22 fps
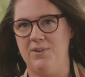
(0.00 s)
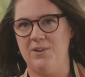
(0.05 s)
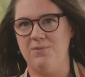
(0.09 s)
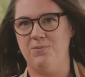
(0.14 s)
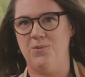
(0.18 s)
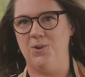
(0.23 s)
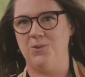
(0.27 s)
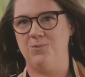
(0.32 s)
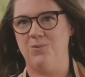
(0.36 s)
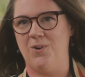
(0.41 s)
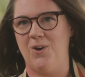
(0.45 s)
been
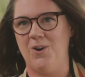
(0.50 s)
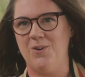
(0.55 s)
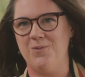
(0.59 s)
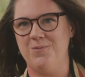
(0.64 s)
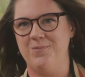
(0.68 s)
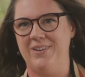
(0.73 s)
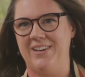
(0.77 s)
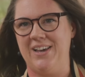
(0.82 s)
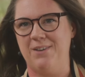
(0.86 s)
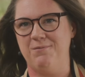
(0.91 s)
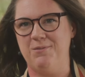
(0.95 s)
worthwhile
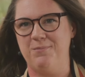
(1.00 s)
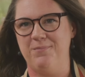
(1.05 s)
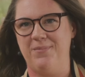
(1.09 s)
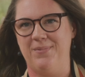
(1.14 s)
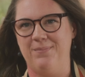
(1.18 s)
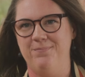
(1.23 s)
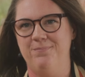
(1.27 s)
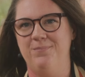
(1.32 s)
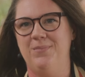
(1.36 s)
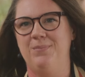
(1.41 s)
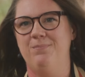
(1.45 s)
becoming
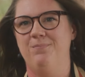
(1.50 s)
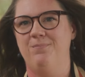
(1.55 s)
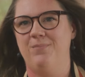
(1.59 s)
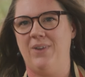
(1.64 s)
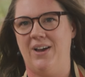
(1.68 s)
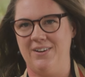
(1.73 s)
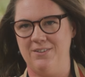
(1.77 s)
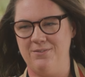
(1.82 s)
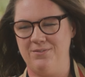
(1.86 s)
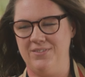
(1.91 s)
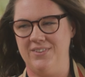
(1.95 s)

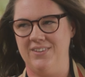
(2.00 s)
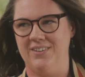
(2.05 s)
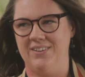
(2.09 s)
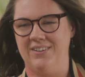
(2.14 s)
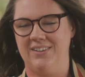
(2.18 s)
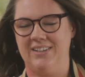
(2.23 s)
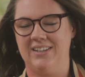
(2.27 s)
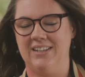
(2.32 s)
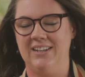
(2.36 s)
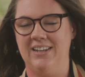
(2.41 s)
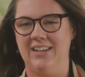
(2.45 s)
part of the
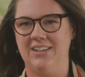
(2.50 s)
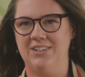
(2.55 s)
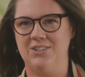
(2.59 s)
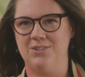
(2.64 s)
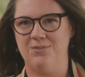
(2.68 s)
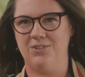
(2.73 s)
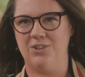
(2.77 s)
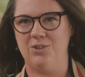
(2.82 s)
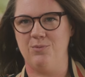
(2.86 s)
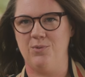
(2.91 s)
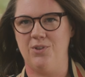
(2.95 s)

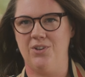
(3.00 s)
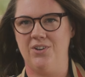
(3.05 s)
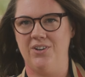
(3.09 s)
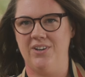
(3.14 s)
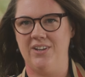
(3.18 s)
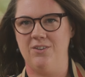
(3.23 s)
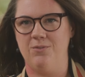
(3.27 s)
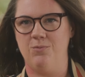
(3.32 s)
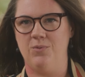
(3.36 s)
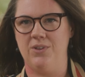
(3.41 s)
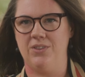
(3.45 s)
collective
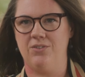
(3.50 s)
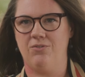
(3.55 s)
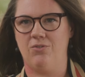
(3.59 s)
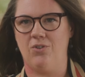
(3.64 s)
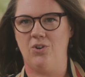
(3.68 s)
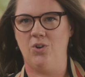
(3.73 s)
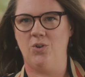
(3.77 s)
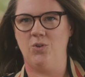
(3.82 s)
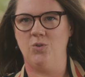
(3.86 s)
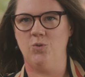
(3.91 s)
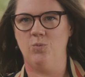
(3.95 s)
community with
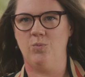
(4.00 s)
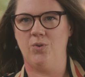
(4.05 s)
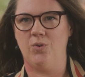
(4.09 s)
Grow Local